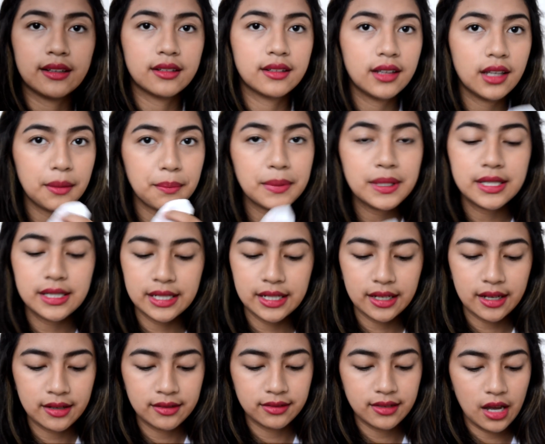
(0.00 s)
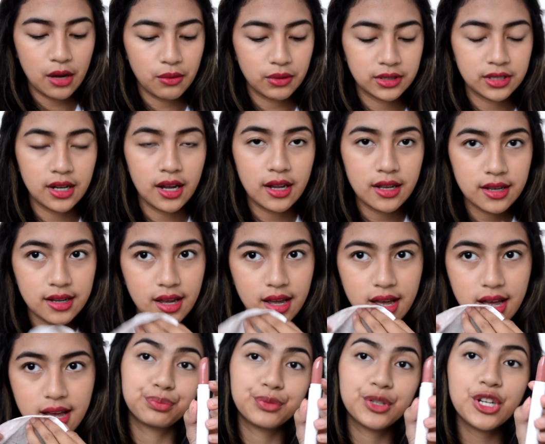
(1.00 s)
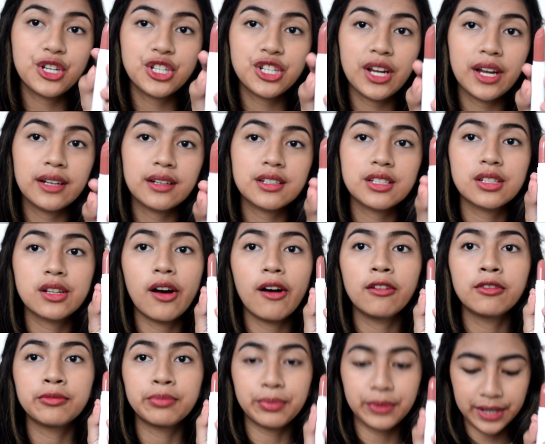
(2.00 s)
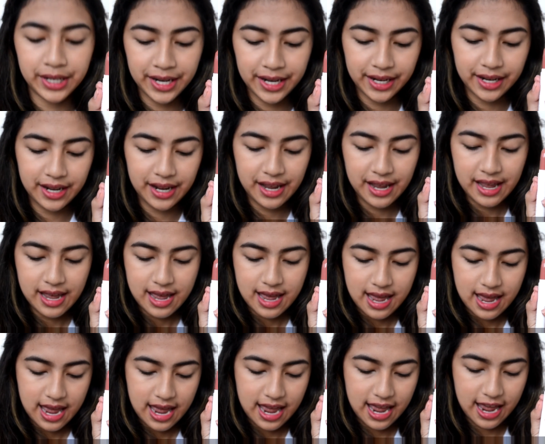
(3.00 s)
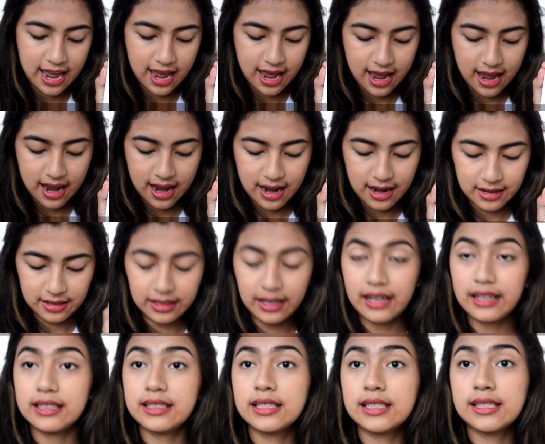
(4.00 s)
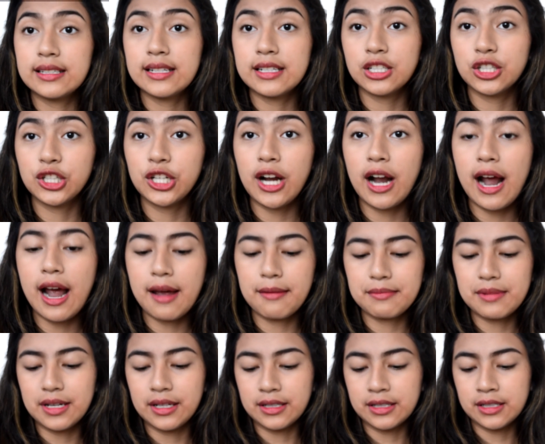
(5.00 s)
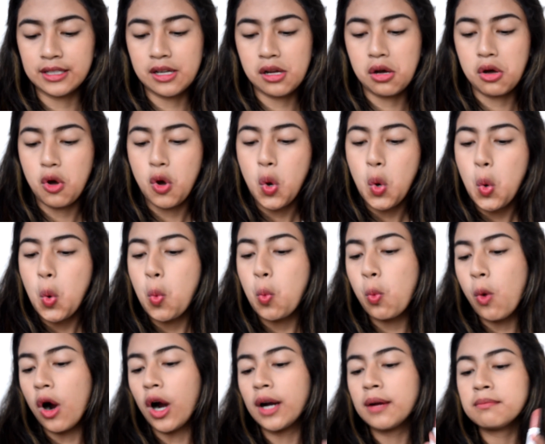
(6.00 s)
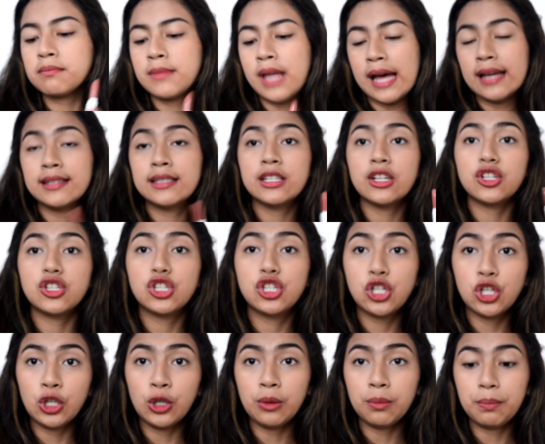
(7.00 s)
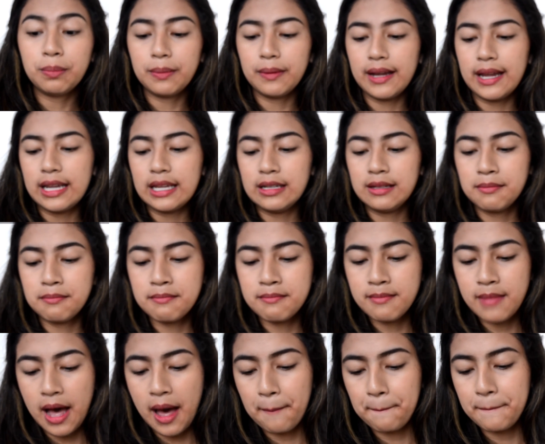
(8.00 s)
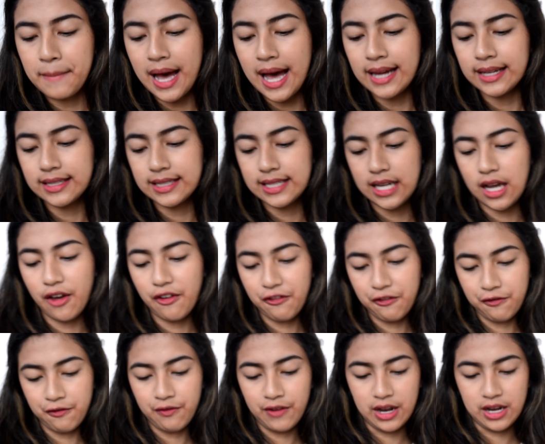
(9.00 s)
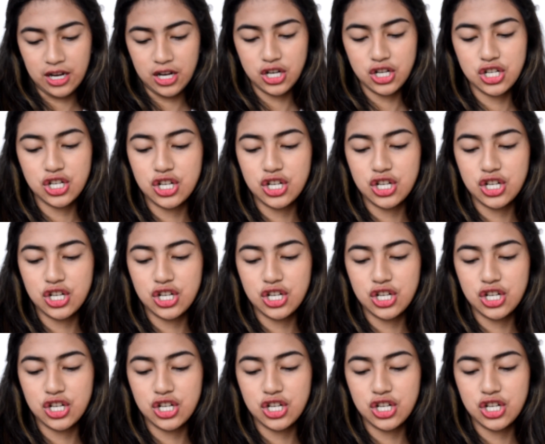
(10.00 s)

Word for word: Lipstick ang tawag sa kanya. This shade is called Brick and it's described as a warm dusty tube in a matte finish.